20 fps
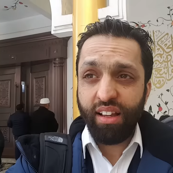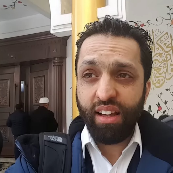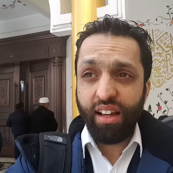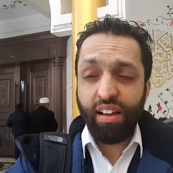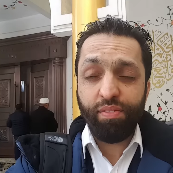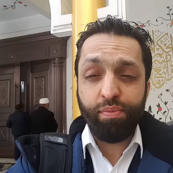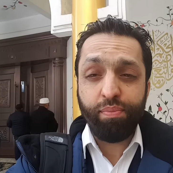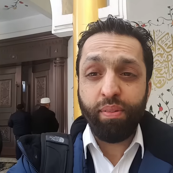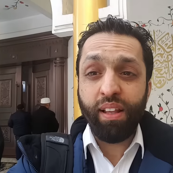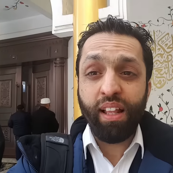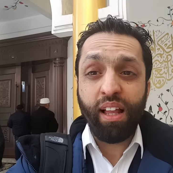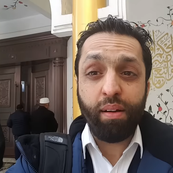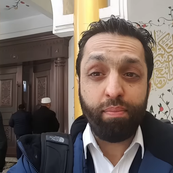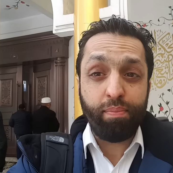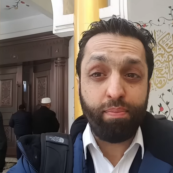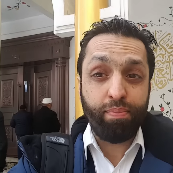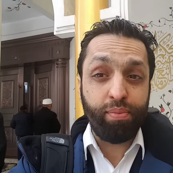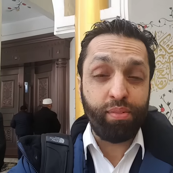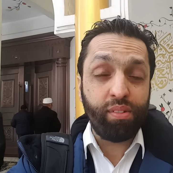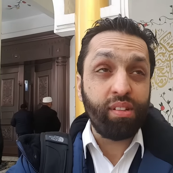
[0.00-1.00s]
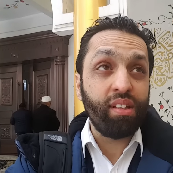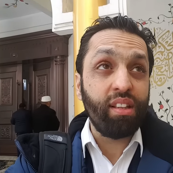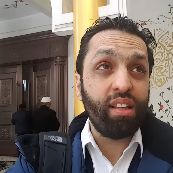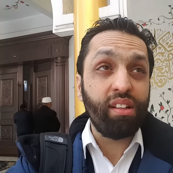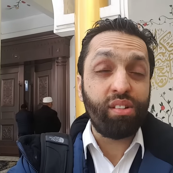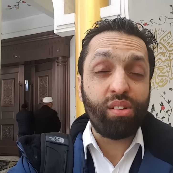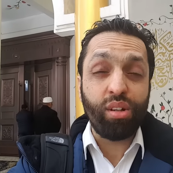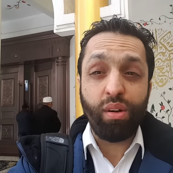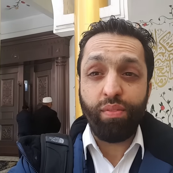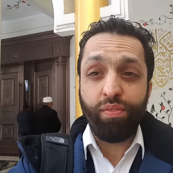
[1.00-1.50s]
I've been up to
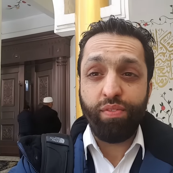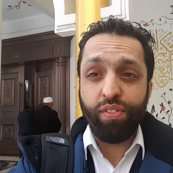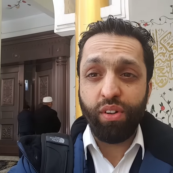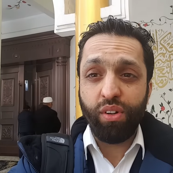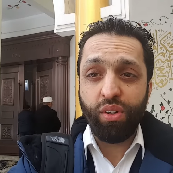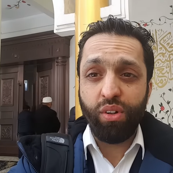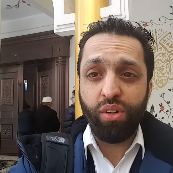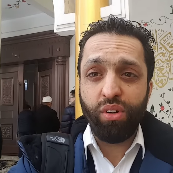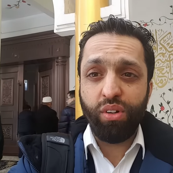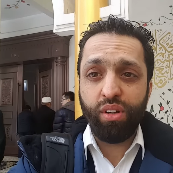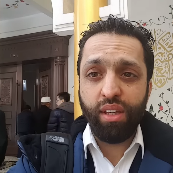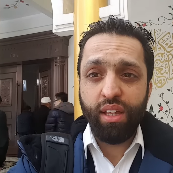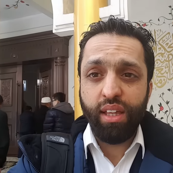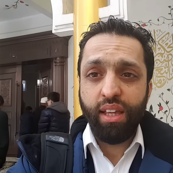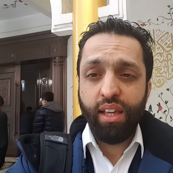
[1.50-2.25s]
the top floor,